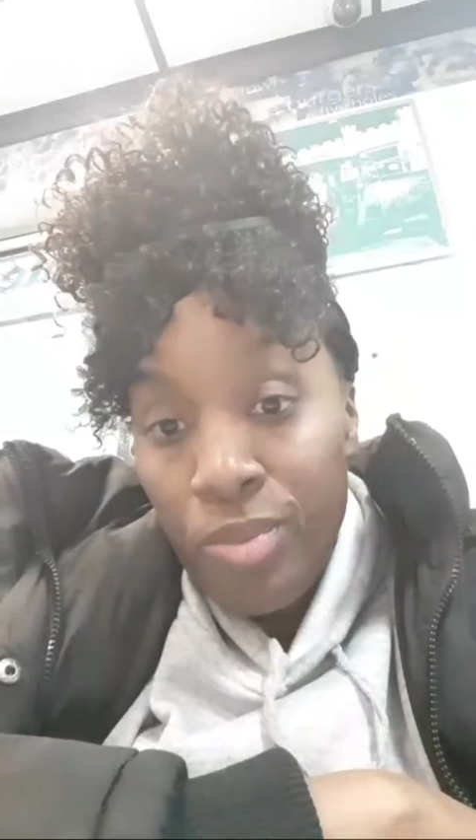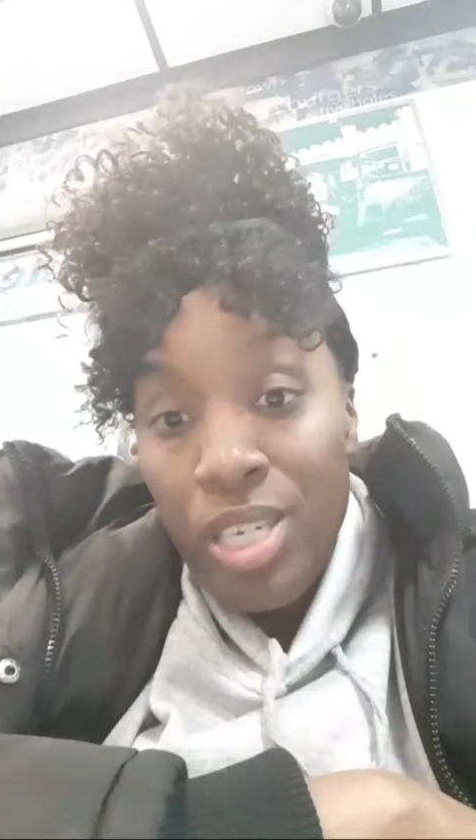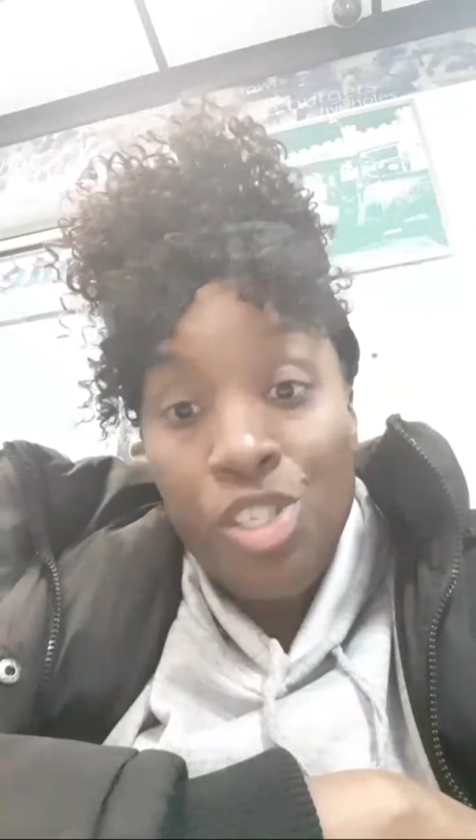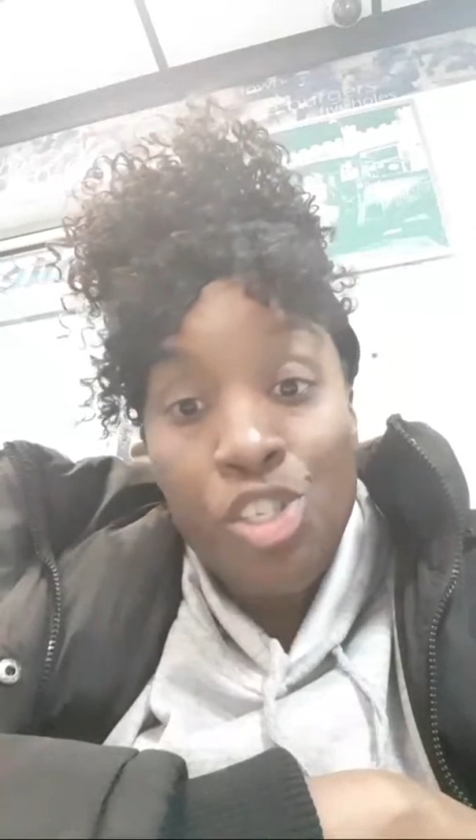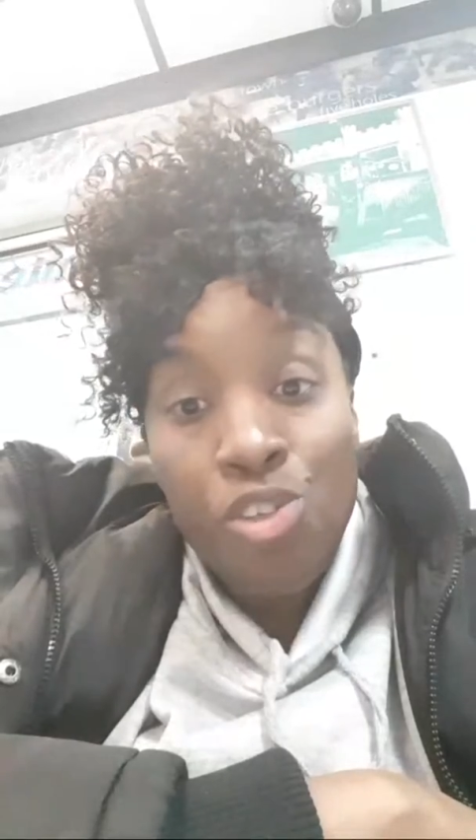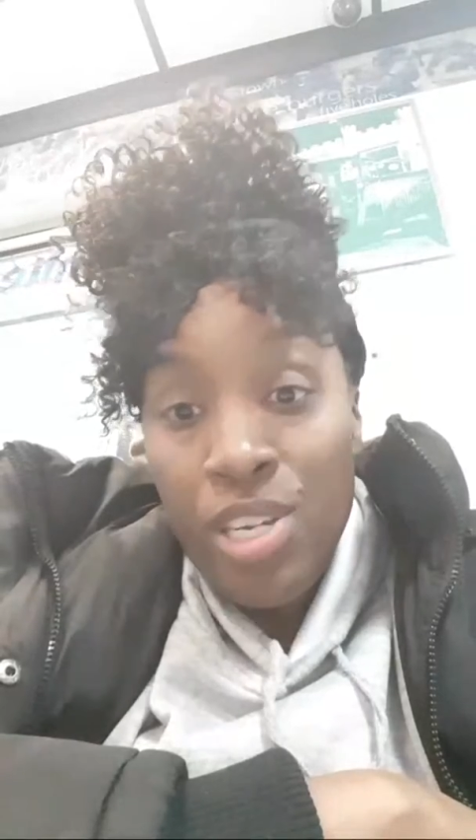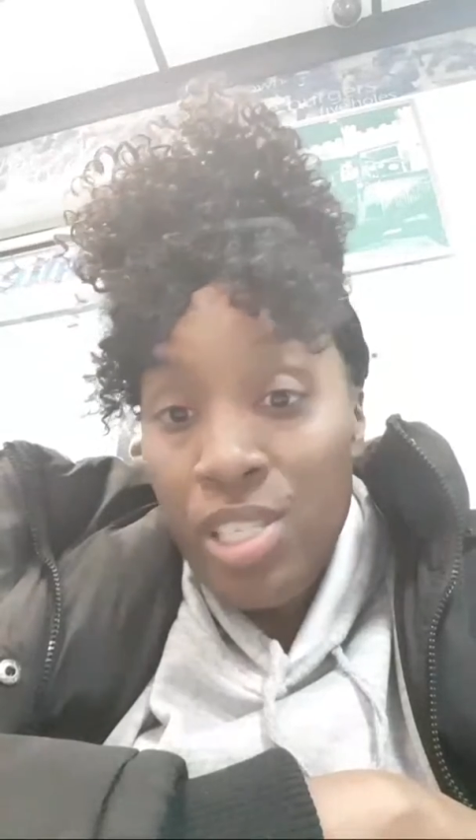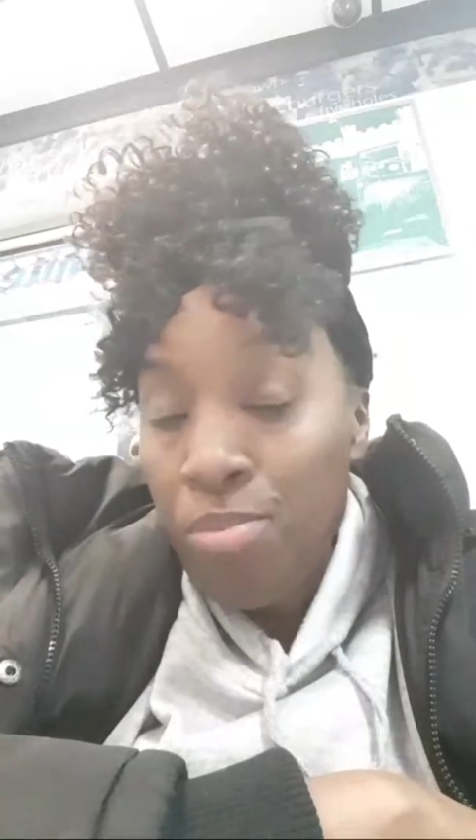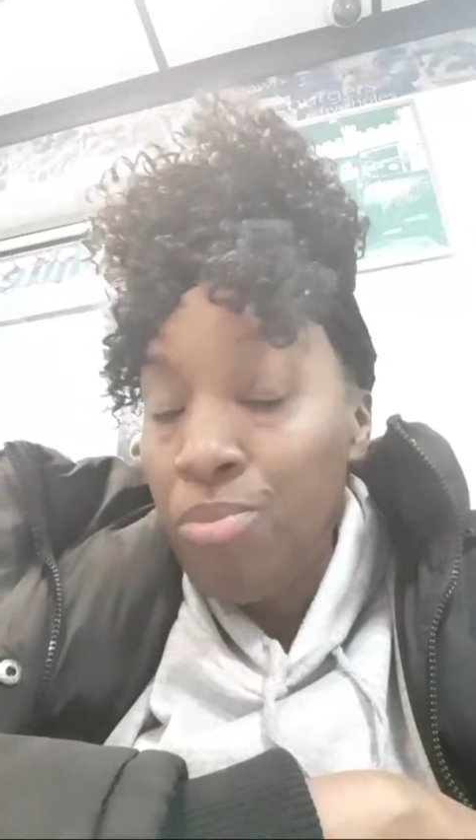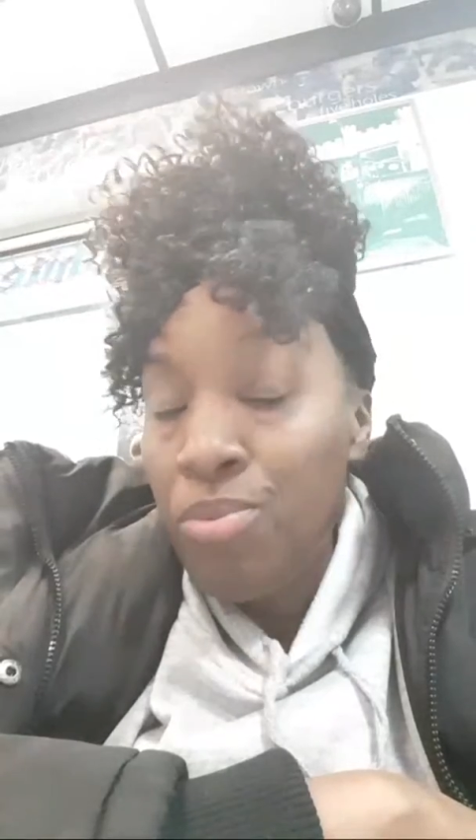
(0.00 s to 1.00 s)
And
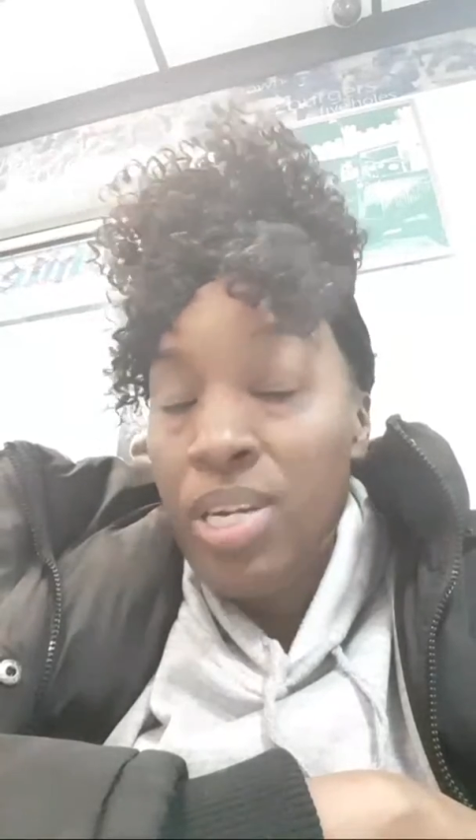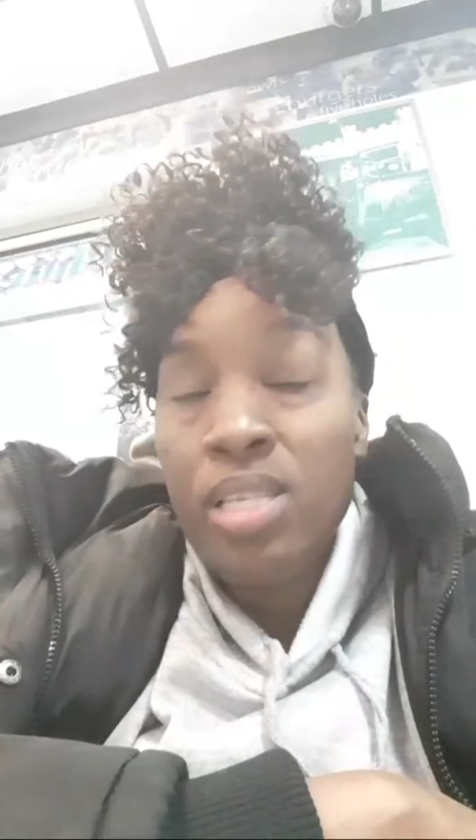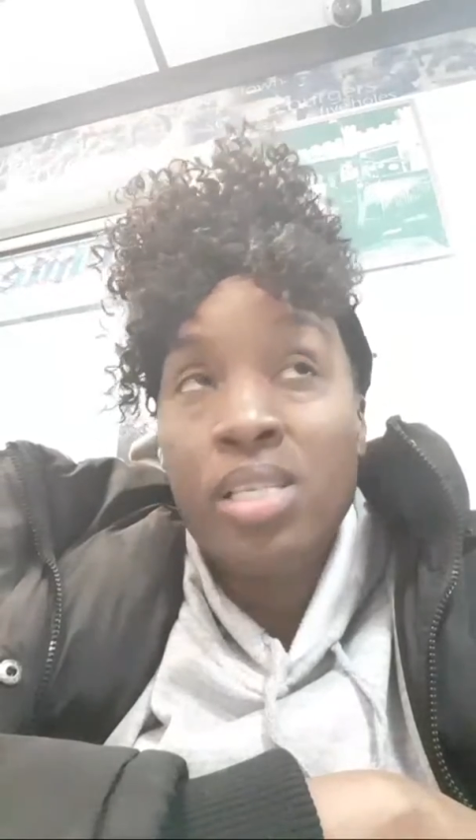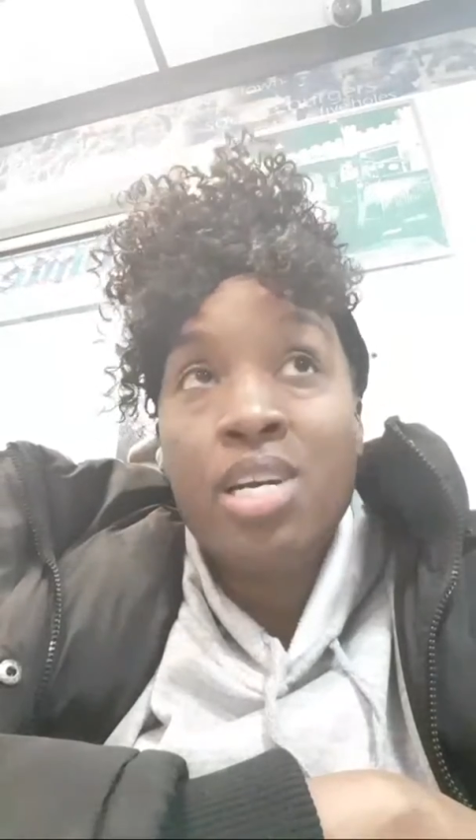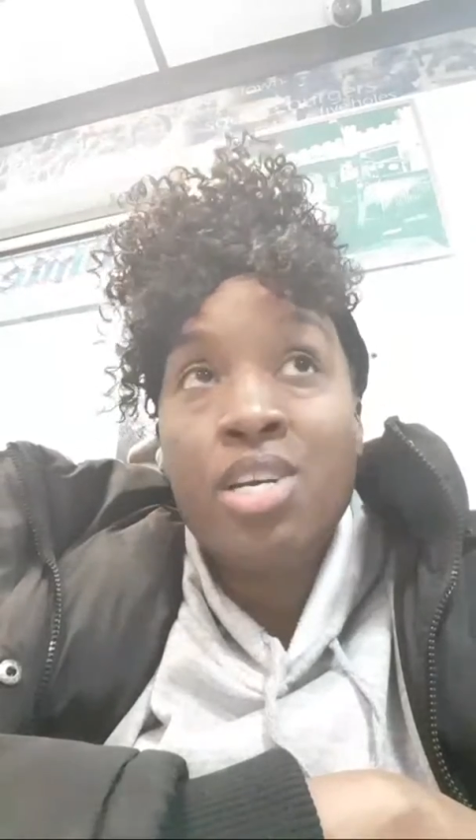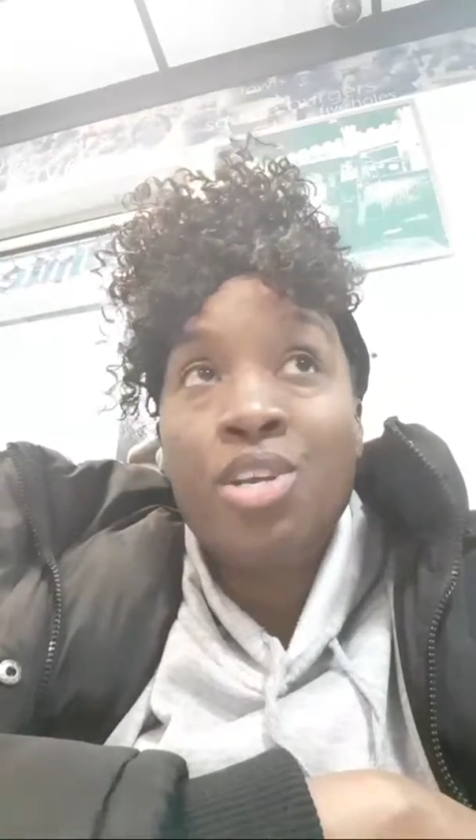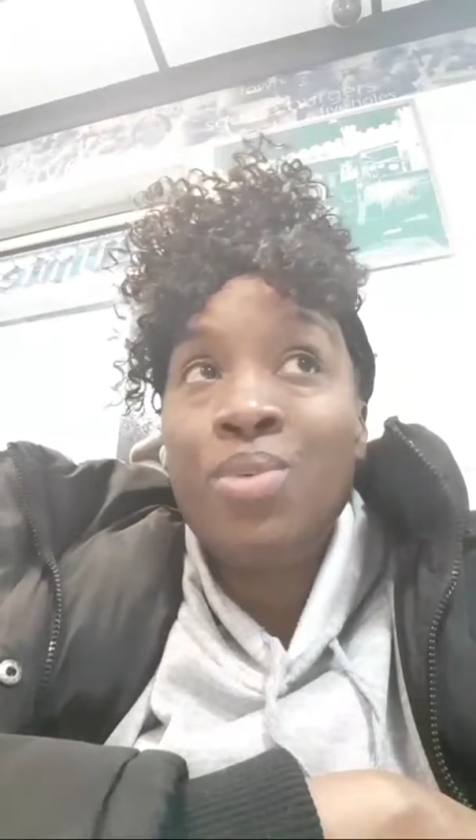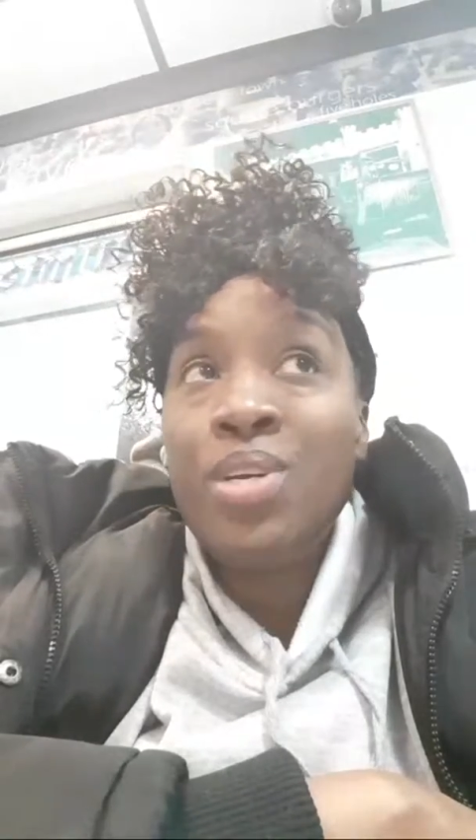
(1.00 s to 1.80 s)
trust me when I tell you,